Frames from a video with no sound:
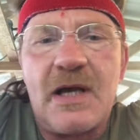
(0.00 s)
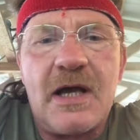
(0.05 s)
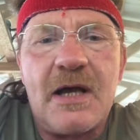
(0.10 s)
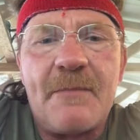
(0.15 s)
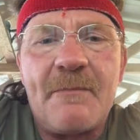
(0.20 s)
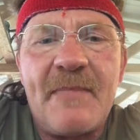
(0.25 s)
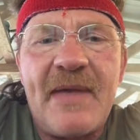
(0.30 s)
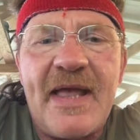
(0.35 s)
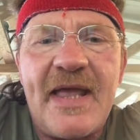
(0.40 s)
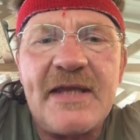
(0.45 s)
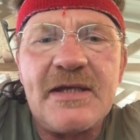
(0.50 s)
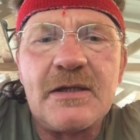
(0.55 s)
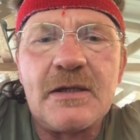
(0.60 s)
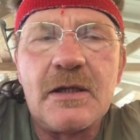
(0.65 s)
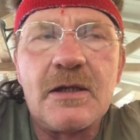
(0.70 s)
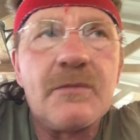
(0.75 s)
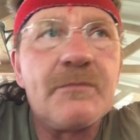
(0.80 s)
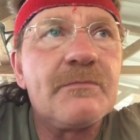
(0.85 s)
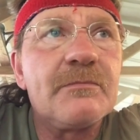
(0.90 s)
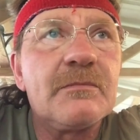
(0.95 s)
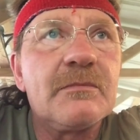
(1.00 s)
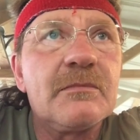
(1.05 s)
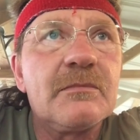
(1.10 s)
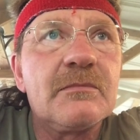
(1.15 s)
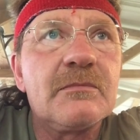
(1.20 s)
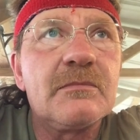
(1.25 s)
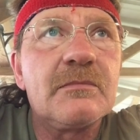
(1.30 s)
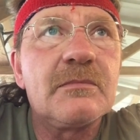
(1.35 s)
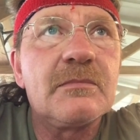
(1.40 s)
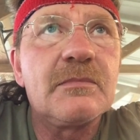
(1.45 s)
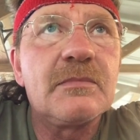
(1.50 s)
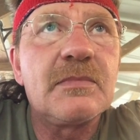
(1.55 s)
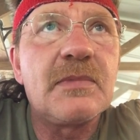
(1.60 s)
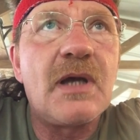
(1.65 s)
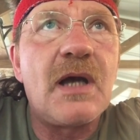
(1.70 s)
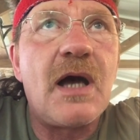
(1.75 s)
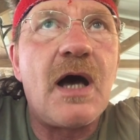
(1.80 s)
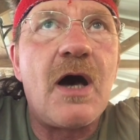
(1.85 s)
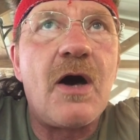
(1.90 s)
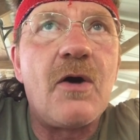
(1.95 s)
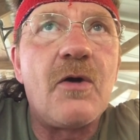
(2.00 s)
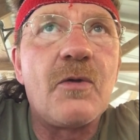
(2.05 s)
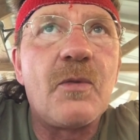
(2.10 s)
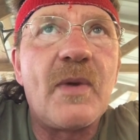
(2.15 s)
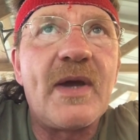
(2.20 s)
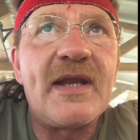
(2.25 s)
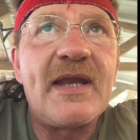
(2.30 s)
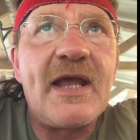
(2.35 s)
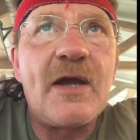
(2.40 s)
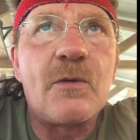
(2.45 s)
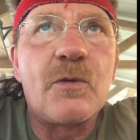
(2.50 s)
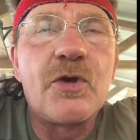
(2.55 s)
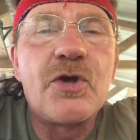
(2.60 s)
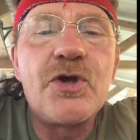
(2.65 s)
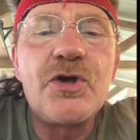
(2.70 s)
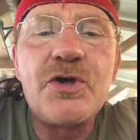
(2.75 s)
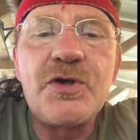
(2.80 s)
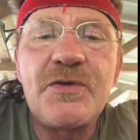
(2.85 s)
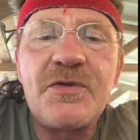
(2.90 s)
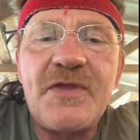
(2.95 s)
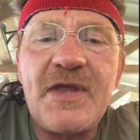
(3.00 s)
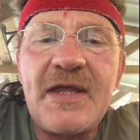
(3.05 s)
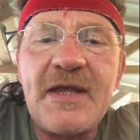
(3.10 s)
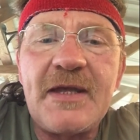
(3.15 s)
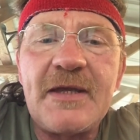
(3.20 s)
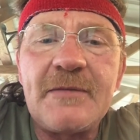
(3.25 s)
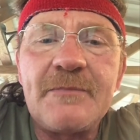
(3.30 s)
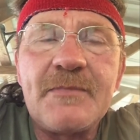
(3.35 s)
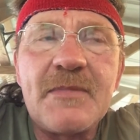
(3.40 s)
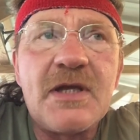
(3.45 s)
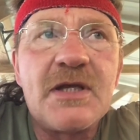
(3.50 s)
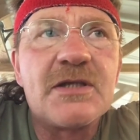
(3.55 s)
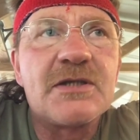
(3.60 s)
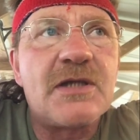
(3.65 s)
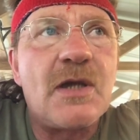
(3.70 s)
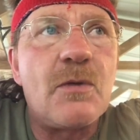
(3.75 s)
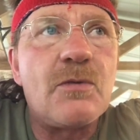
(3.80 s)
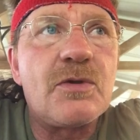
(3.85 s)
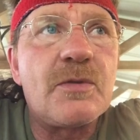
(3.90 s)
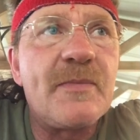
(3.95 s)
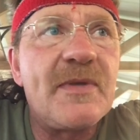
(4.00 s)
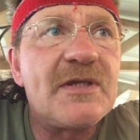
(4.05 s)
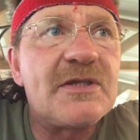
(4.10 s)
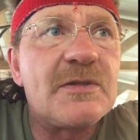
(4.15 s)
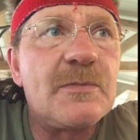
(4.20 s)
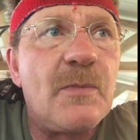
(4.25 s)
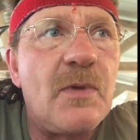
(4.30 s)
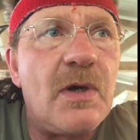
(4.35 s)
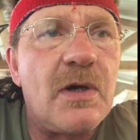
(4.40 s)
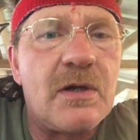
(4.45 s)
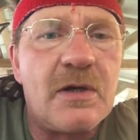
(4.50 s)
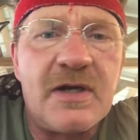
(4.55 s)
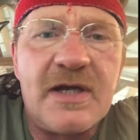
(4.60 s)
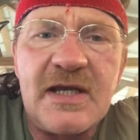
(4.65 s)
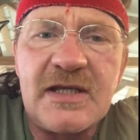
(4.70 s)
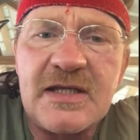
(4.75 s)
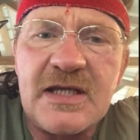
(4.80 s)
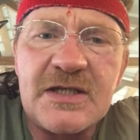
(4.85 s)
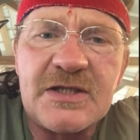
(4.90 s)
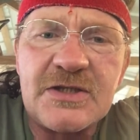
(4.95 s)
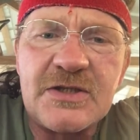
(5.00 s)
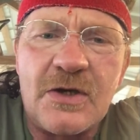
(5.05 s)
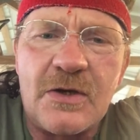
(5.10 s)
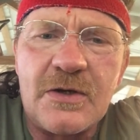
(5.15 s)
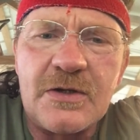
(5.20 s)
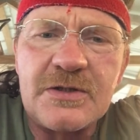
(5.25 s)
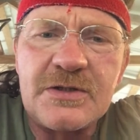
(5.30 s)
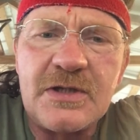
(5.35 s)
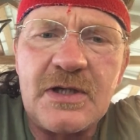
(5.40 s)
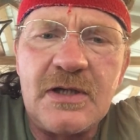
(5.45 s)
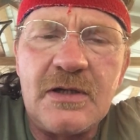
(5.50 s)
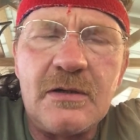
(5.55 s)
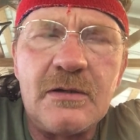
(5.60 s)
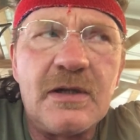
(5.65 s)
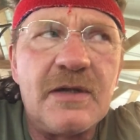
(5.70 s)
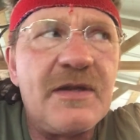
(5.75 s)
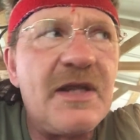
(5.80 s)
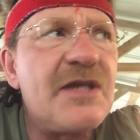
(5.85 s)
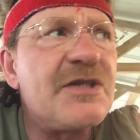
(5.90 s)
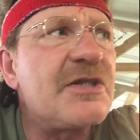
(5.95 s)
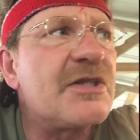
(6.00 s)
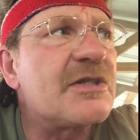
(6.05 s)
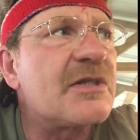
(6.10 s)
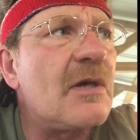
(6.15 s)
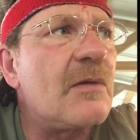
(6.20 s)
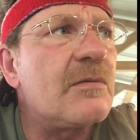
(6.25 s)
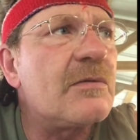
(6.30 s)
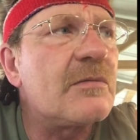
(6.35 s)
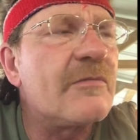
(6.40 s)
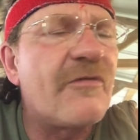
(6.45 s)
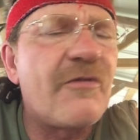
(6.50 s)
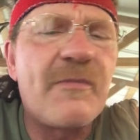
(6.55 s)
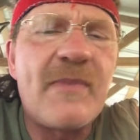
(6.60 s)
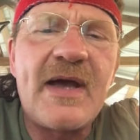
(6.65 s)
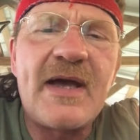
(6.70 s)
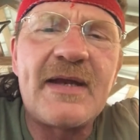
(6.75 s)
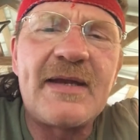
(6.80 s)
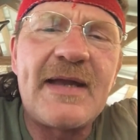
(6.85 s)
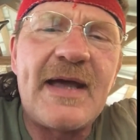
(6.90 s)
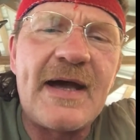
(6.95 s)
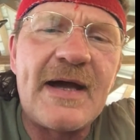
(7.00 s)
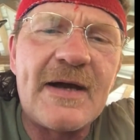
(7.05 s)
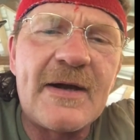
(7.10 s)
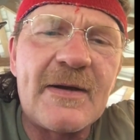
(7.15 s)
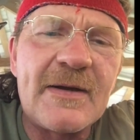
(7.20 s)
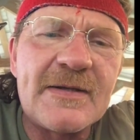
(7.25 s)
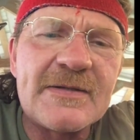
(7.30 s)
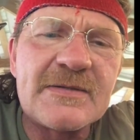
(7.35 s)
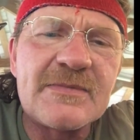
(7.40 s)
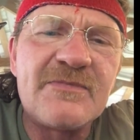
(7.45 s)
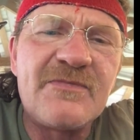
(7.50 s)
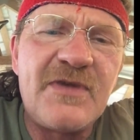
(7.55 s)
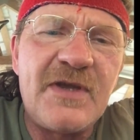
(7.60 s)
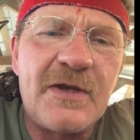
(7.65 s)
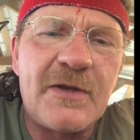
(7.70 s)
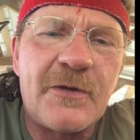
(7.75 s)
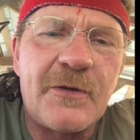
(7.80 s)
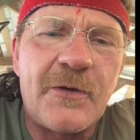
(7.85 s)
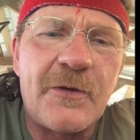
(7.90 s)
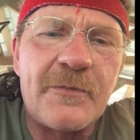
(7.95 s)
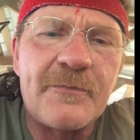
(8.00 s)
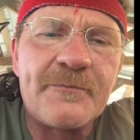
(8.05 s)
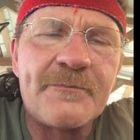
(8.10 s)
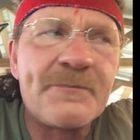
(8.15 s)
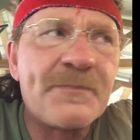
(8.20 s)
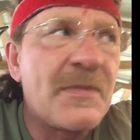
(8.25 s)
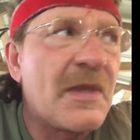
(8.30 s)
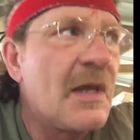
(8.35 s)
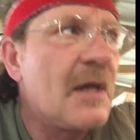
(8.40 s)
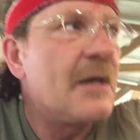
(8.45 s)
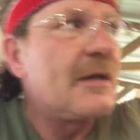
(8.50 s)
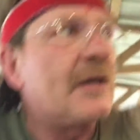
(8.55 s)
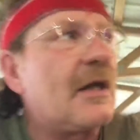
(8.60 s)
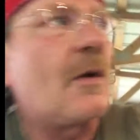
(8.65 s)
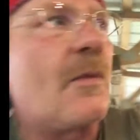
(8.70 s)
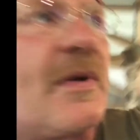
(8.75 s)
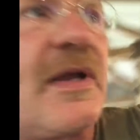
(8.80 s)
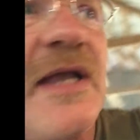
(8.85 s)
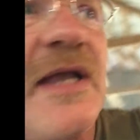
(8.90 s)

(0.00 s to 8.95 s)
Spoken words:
mandled them all the way down good and thin, soaked them in some water to get that starch out, and then she soaked them for about an hour in some vinegar. Now we